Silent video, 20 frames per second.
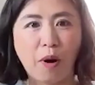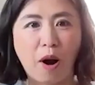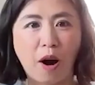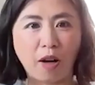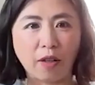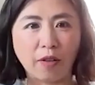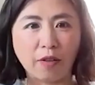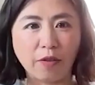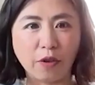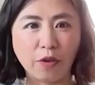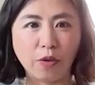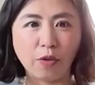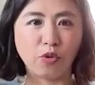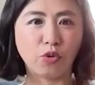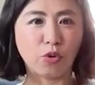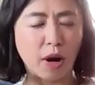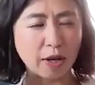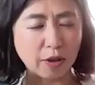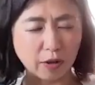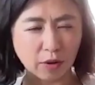part of you
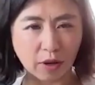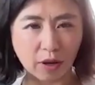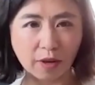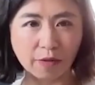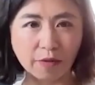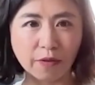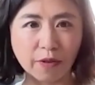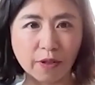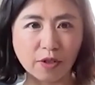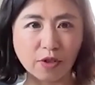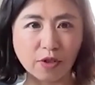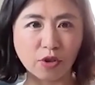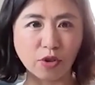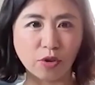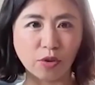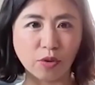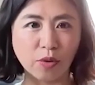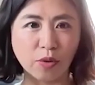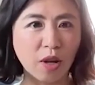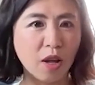trying to convince
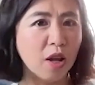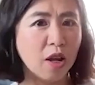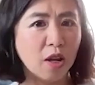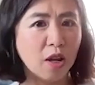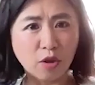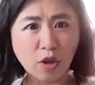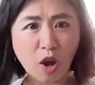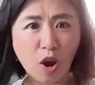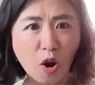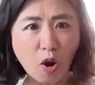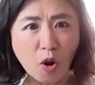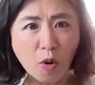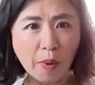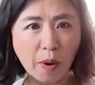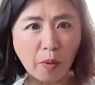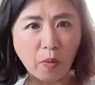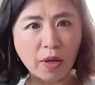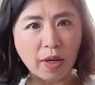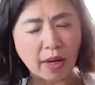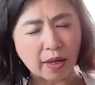you, no, but
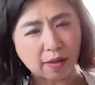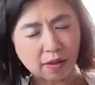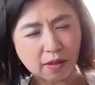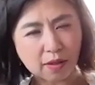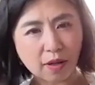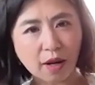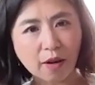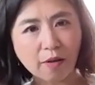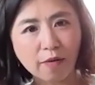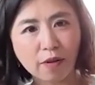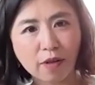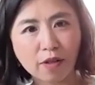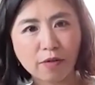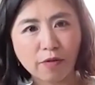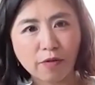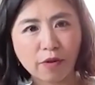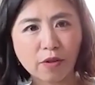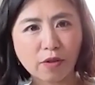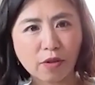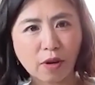we can save this
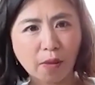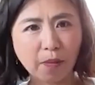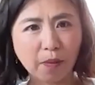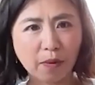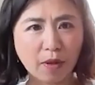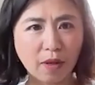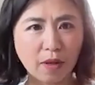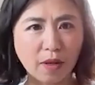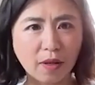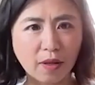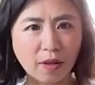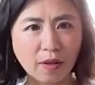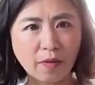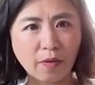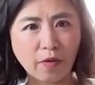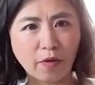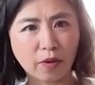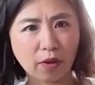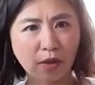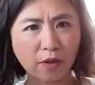for something,
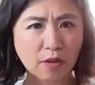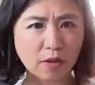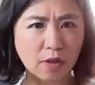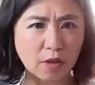for this